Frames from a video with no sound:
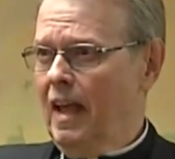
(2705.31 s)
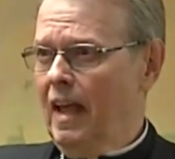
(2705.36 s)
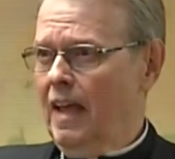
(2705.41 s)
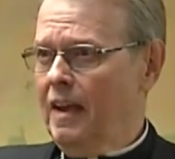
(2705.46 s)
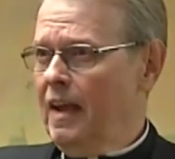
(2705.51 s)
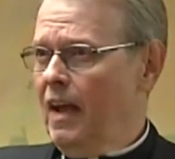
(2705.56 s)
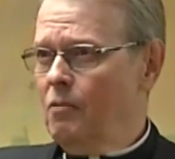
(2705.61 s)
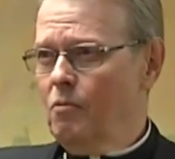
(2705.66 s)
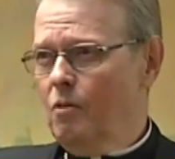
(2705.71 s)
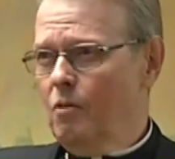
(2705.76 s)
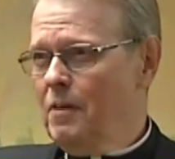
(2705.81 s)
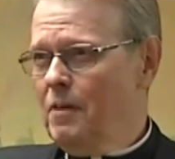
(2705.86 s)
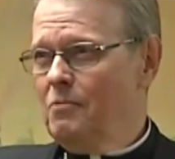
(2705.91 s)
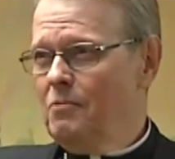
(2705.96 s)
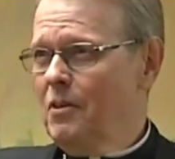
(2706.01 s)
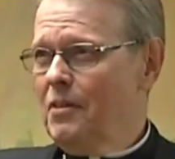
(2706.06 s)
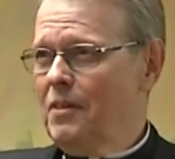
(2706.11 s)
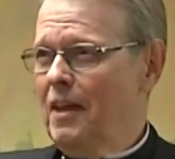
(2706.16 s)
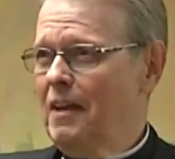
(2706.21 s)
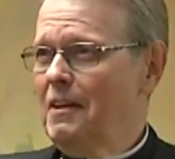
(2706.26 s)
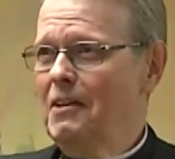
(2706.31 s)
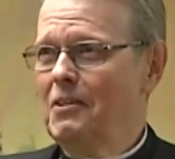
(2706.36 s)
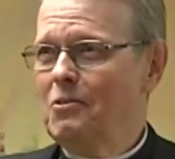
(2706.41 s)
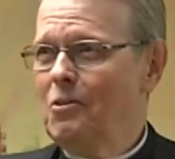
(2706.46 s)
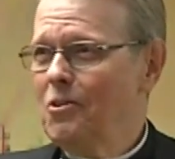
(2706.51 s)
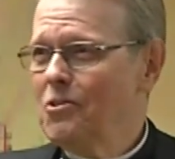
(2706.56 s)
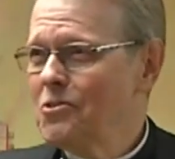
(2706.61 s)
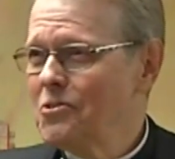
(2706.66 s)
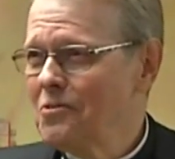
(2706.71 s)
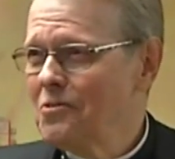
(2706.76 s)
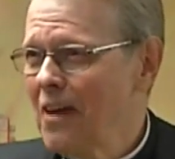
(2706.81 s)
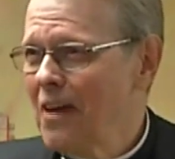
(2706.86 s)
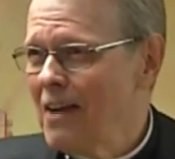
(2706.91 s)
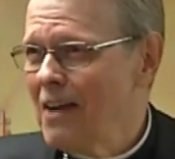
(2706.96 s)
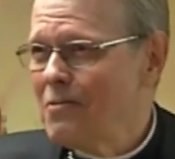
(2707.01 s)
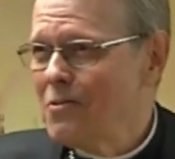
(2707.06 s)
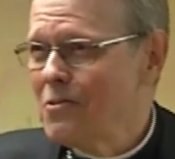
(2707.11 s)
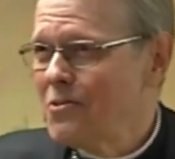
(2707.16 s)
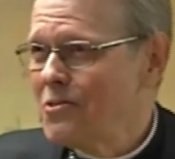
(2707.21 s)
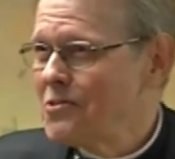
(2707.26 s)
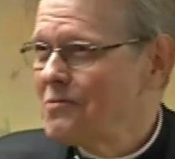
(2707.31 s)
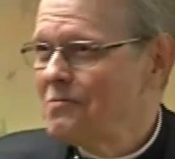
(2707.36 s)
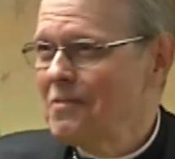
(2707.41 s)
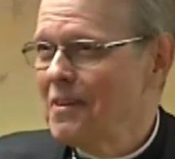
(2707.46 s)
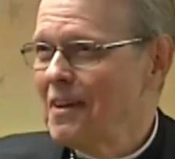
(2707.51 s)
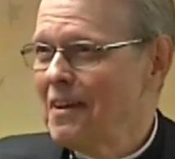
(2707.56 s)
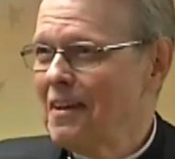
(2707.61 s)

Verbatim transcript: And I will meet with any and all survivors.